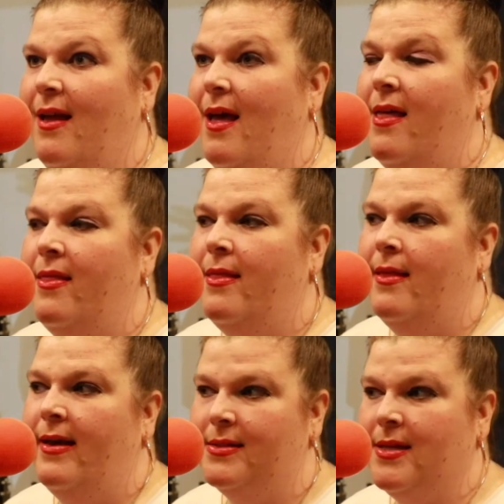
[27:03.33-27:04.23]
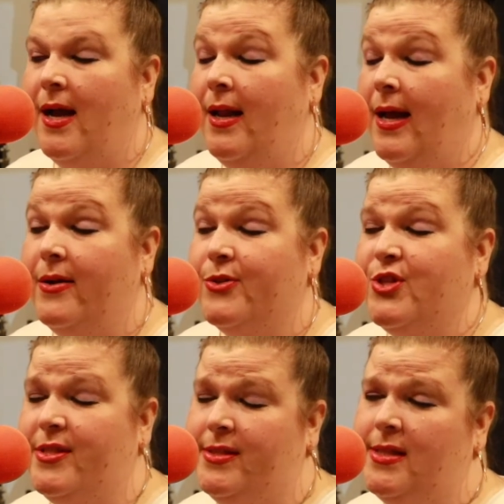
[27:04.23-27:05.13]
And that's kind of how
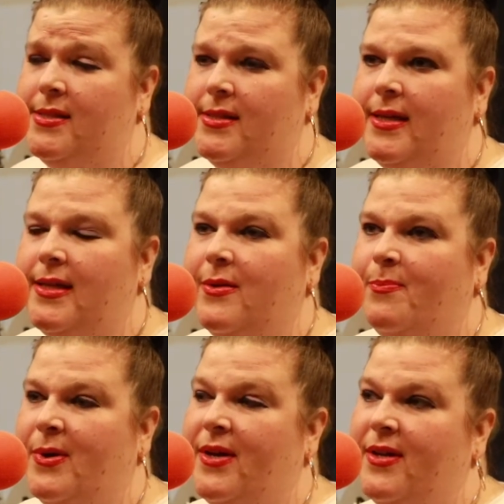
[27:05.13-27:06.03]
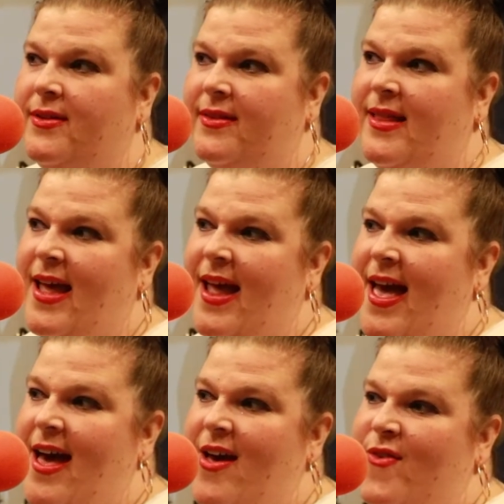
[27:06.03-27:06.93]
she sees it. But
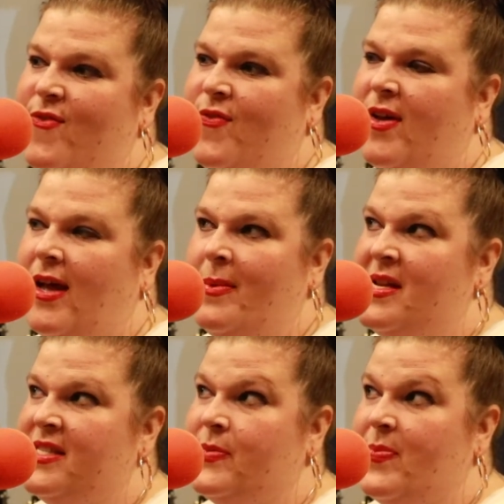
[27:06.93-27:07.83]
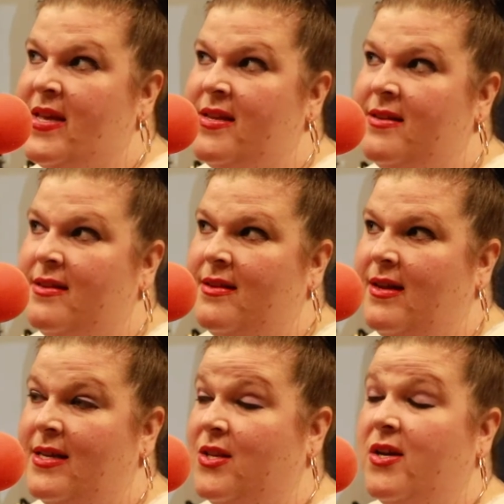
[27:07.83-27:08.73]
it's been,
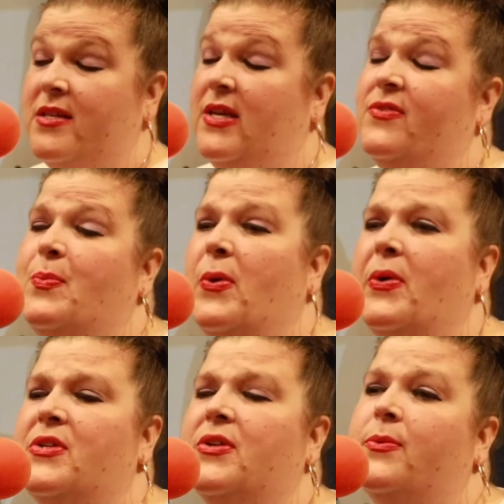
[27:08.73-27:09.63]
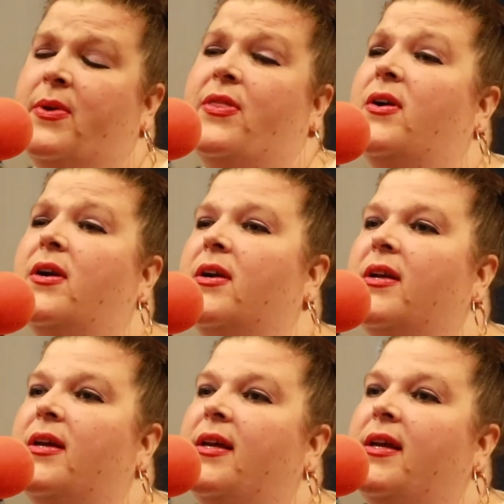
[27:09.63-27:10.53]
as long as I've spoken with her,
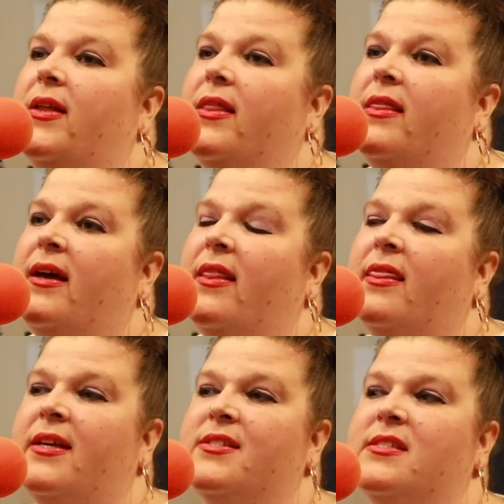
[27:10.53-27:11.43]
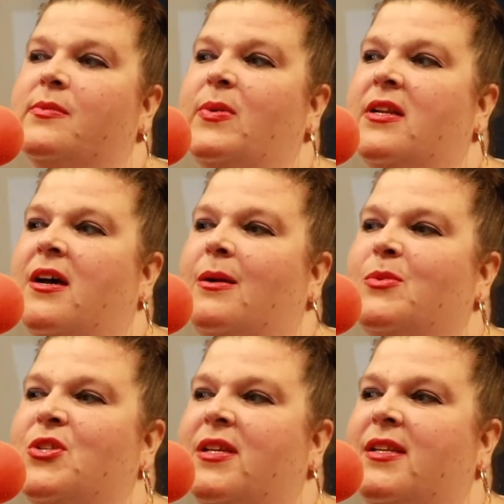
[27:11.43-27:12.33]
that this has been an
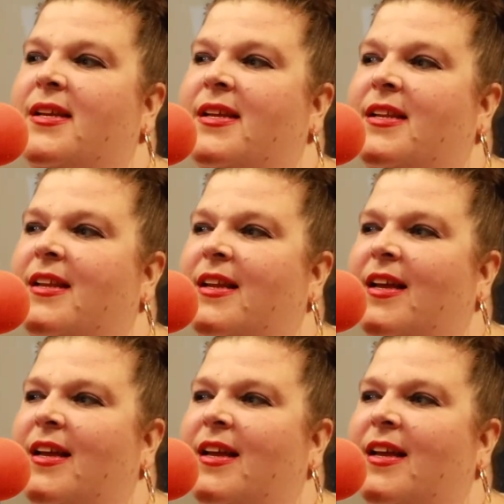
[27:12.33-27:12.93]
option. And